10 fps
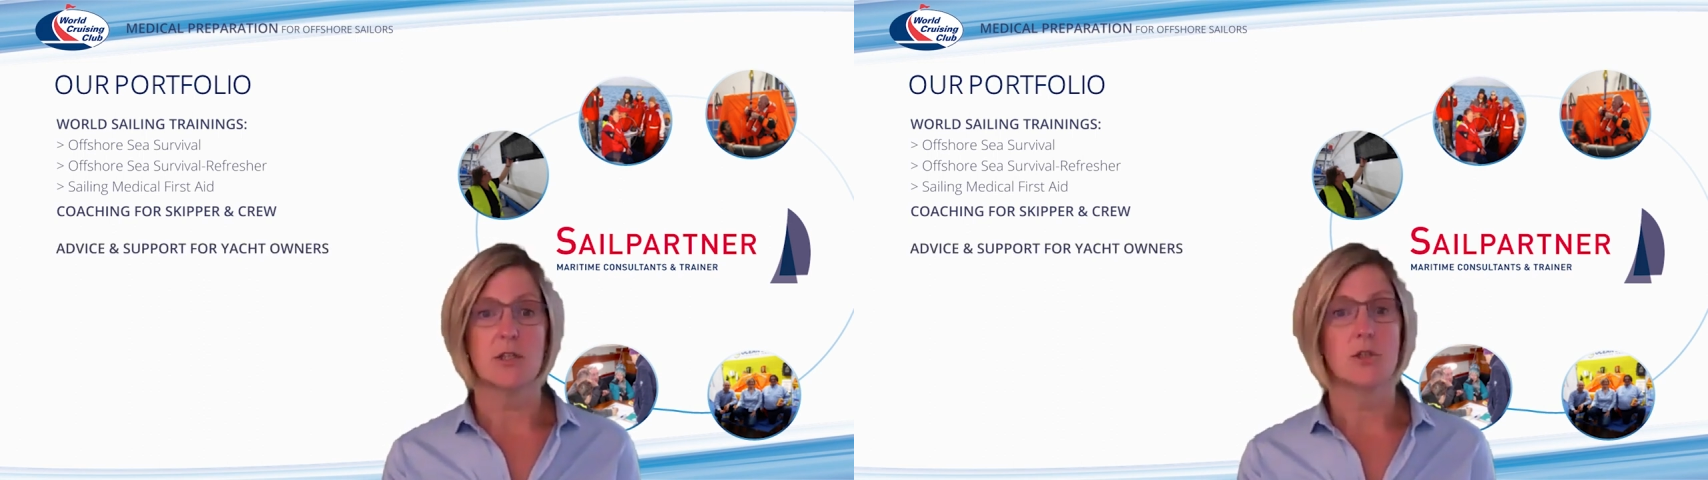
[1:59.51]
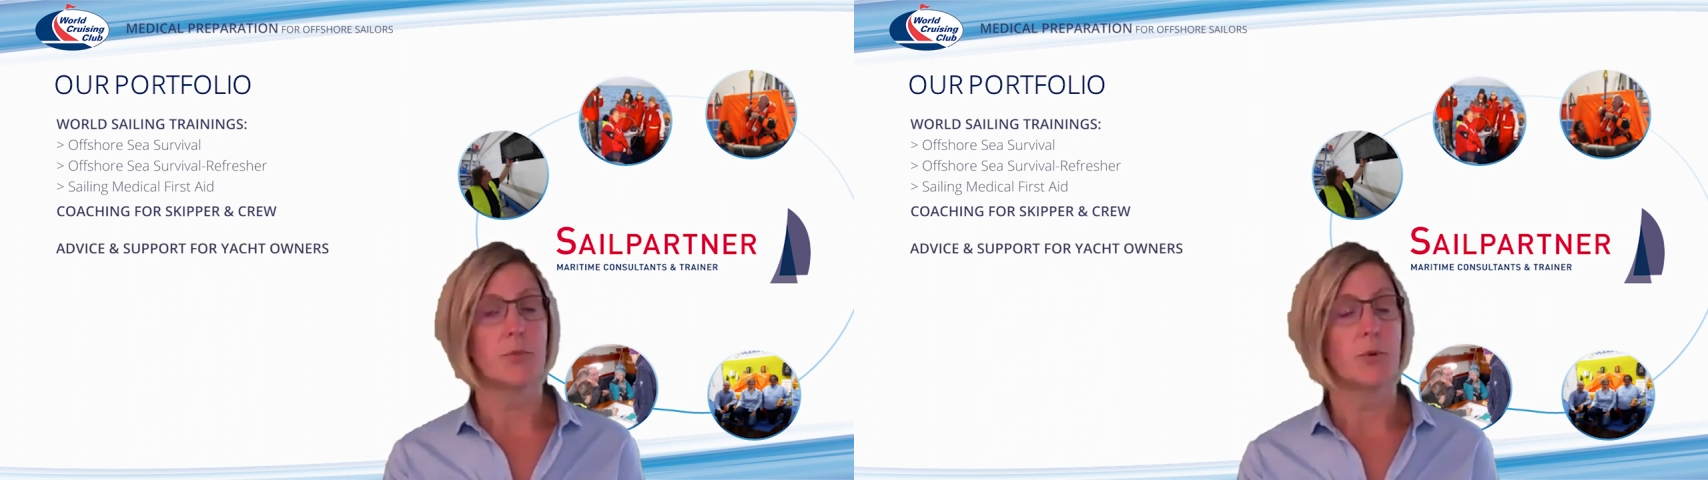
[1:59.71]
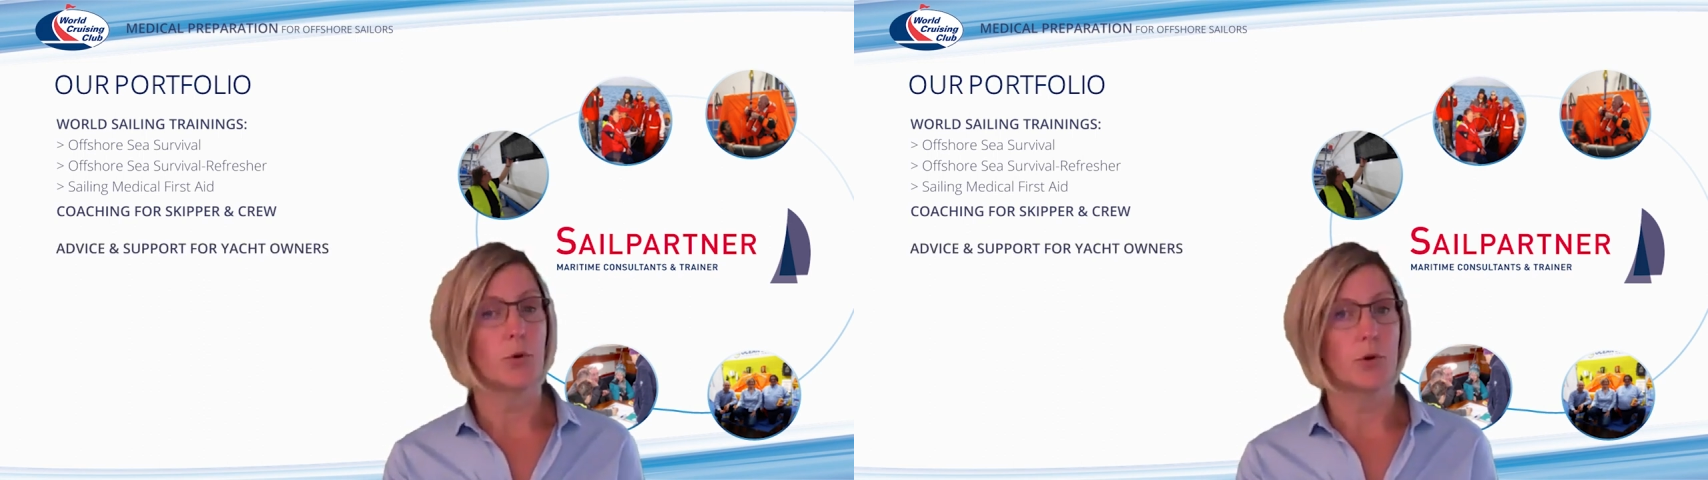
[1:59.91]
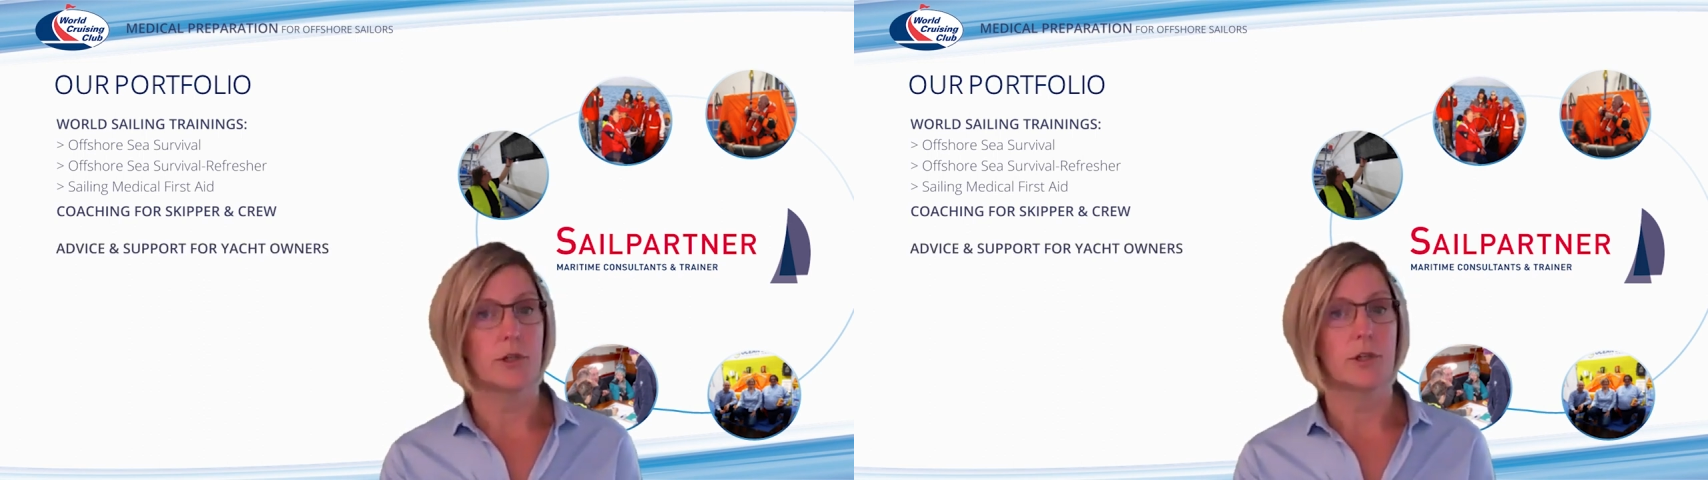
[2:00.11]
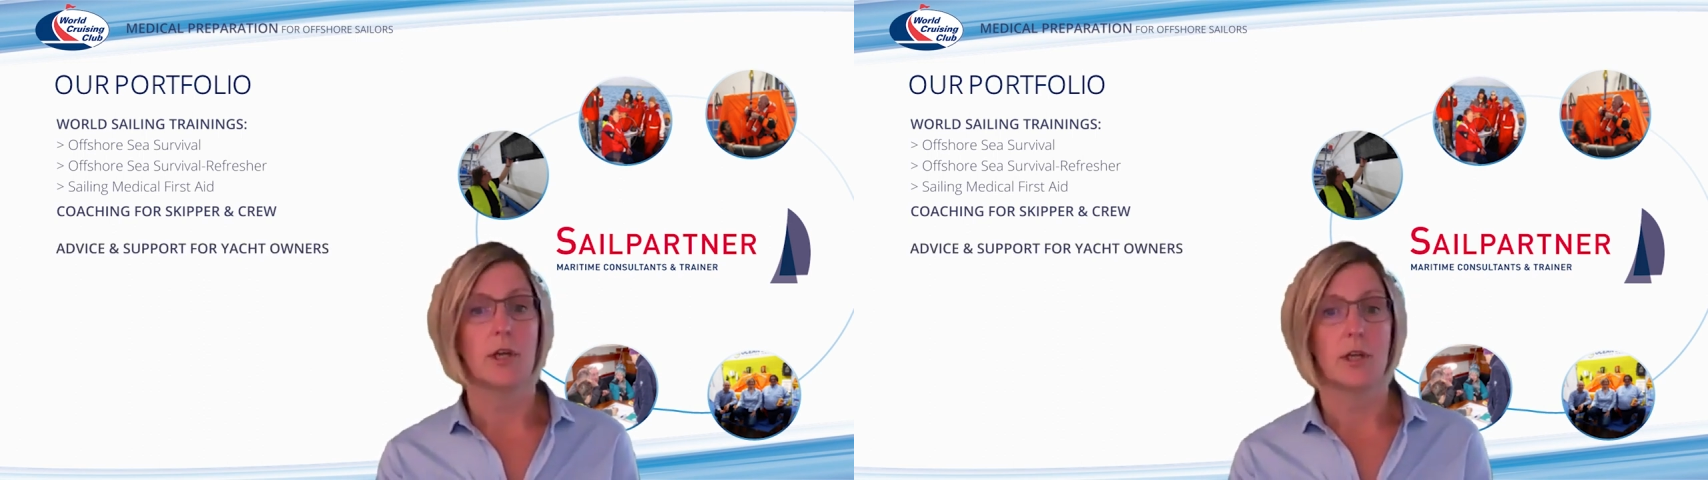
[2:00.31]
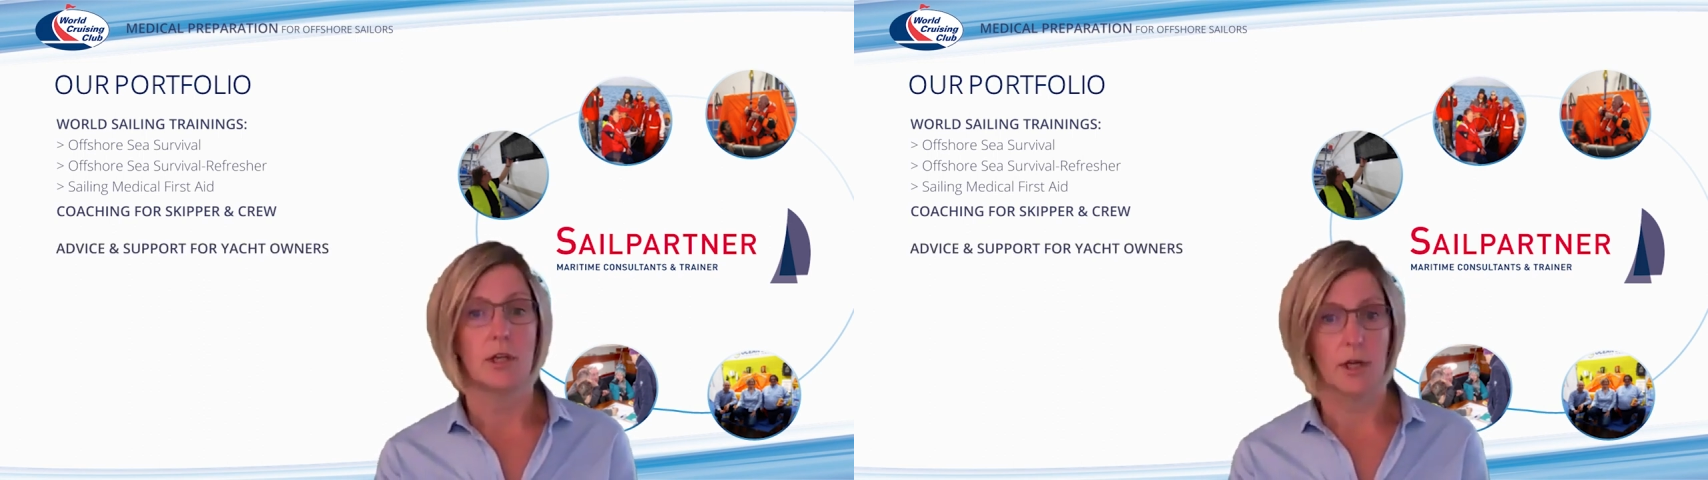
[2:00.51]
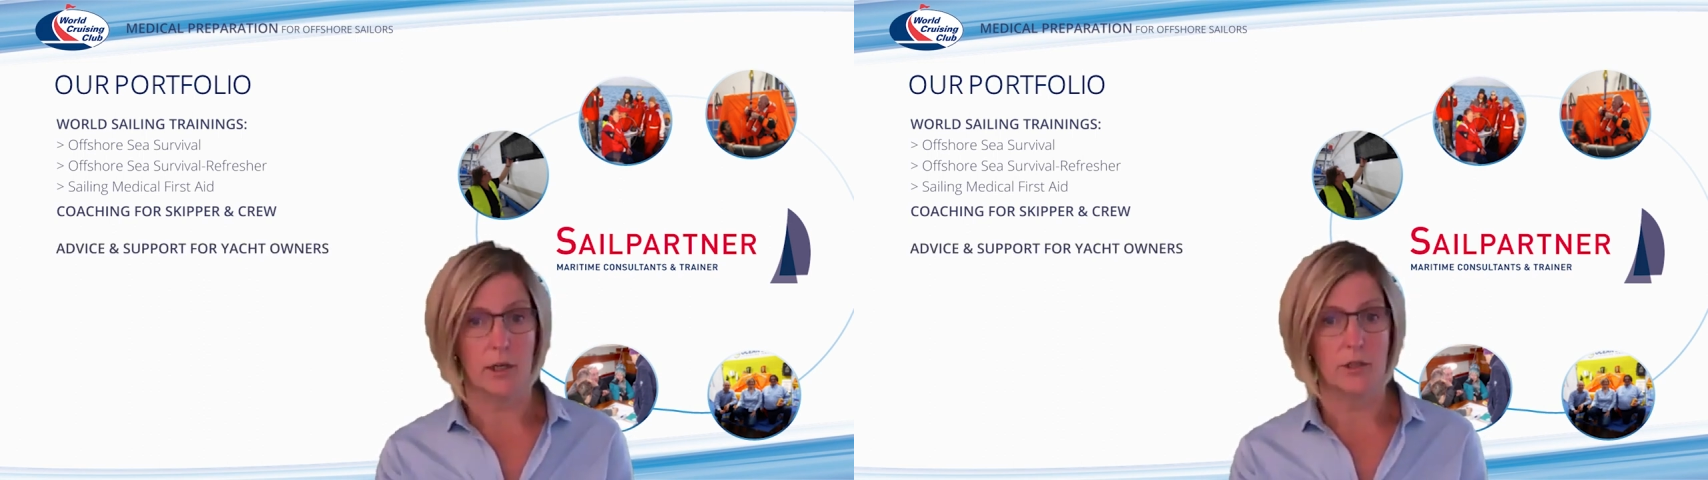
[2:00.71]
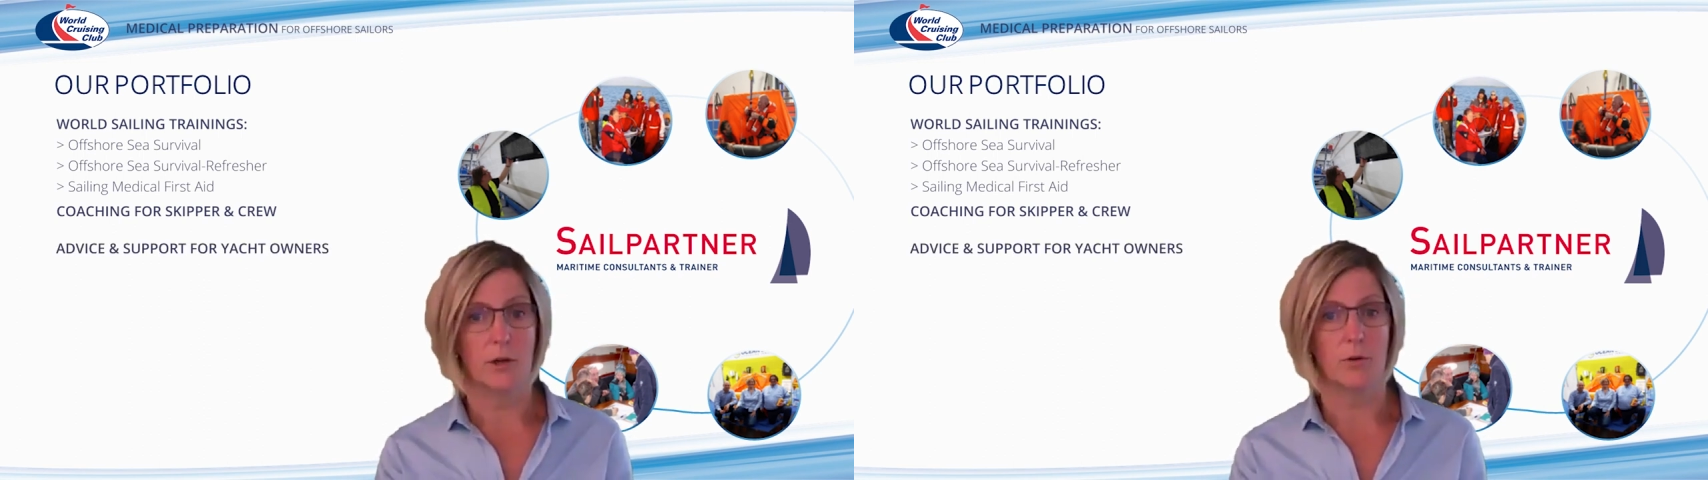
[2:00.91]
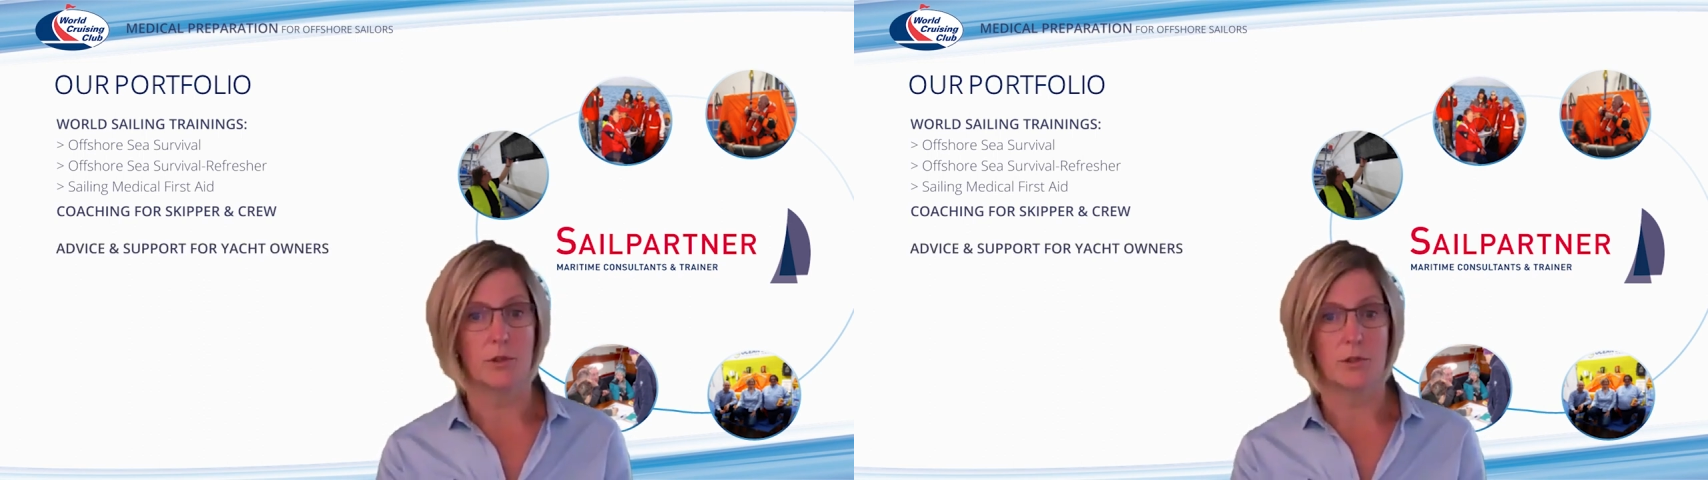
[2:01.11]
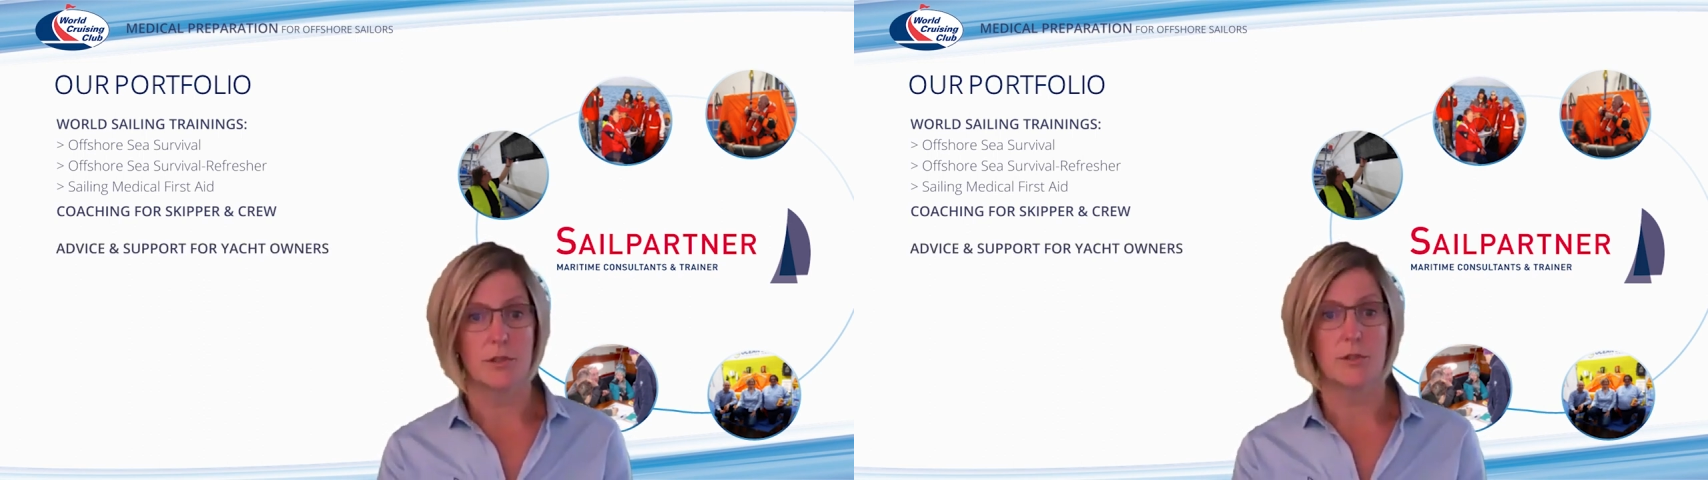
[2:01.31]
support yacht
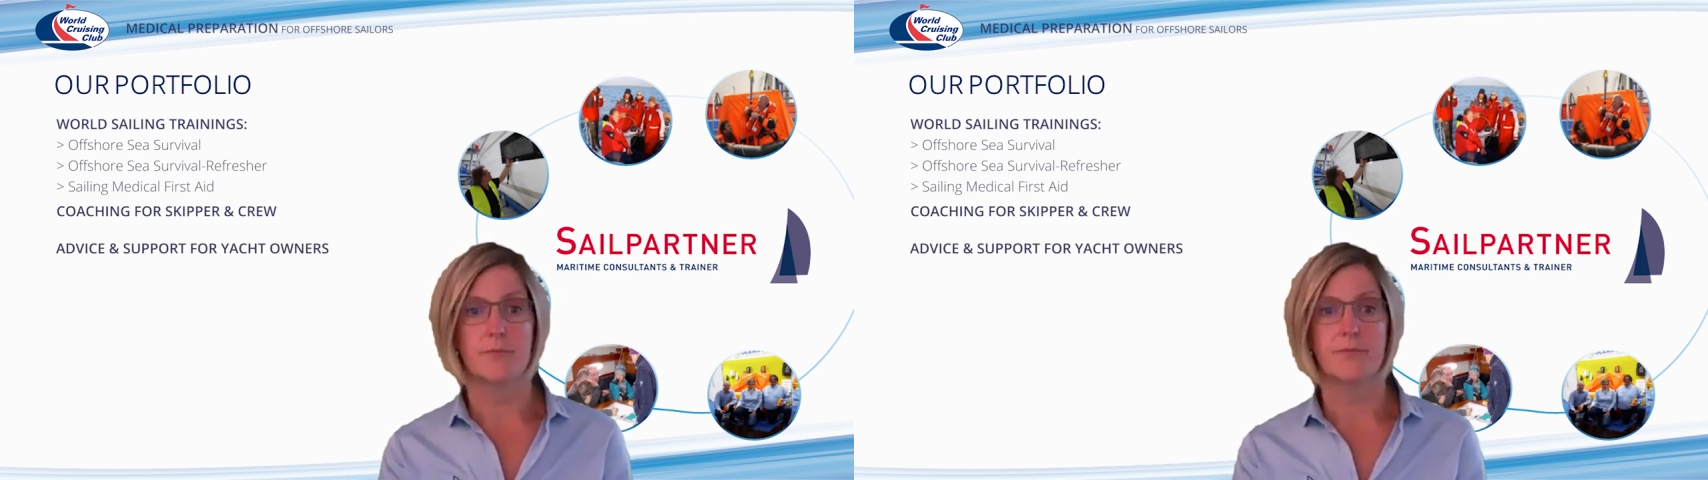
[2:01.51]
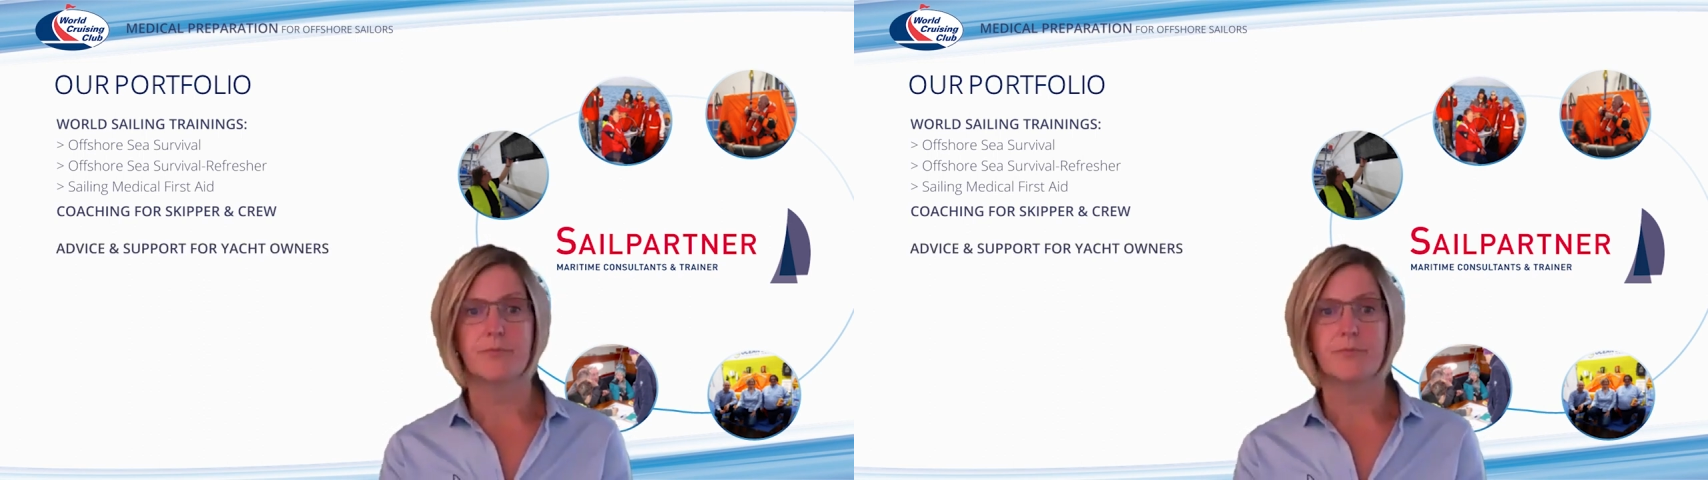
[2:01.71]
owners.